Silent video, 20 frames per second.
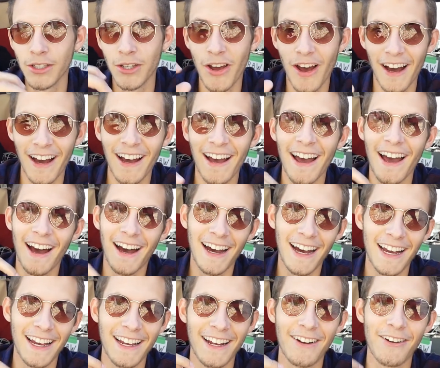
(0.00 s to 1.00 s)
So
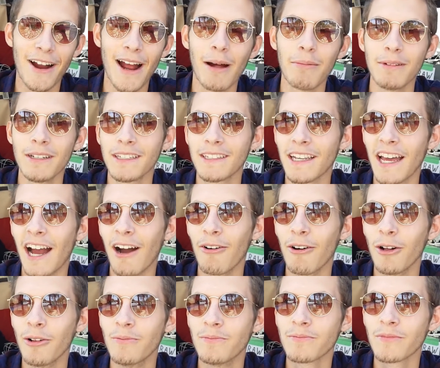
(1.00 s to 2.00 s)
I grabbed a
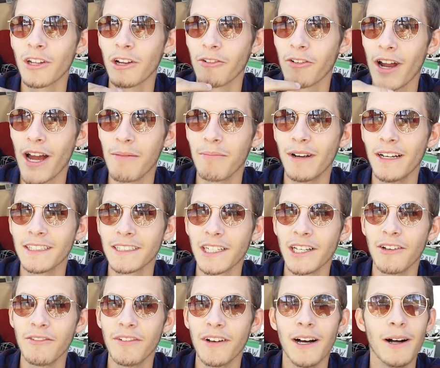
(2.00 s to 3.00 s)
towel, wrapped
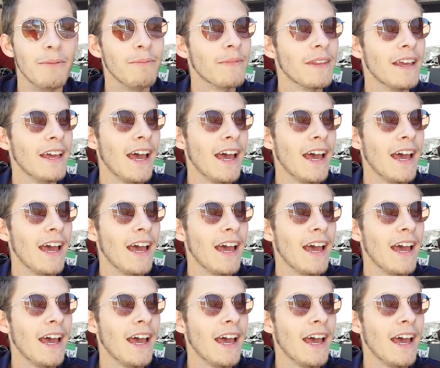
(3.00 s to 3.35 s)
myself up,